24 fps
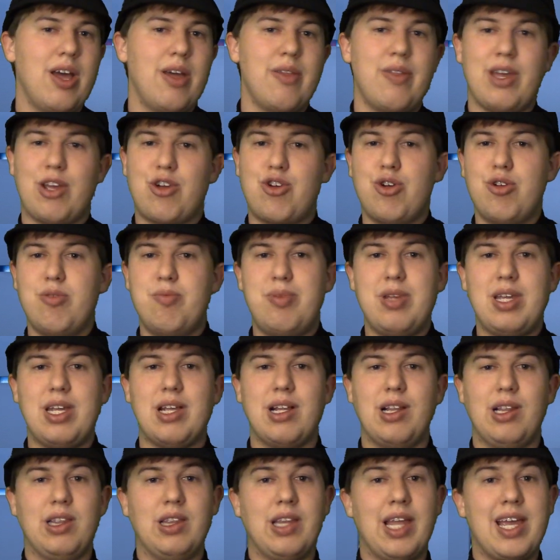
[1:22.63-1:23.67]
they could be
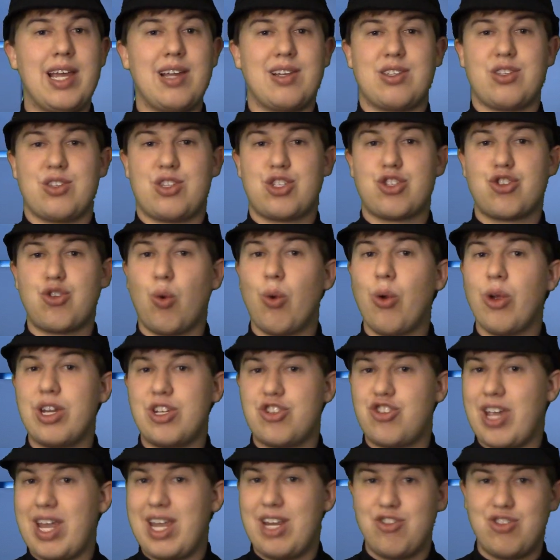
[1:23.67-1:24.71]
late story
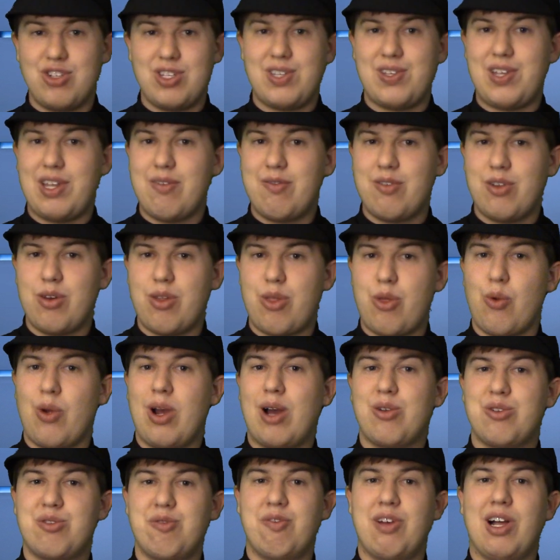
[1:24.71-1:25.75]
changes even
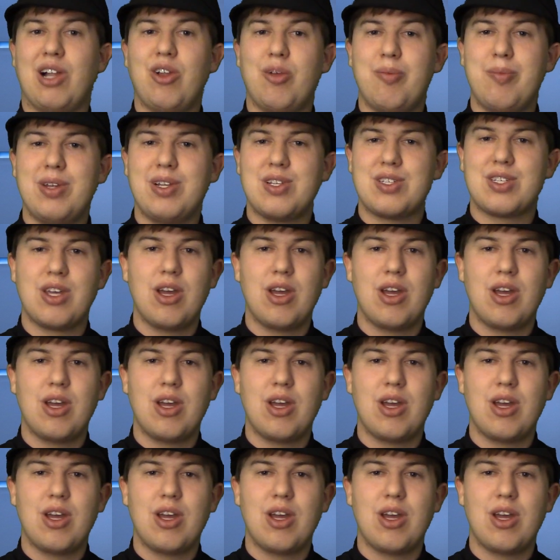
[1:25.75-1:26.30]
throughout development,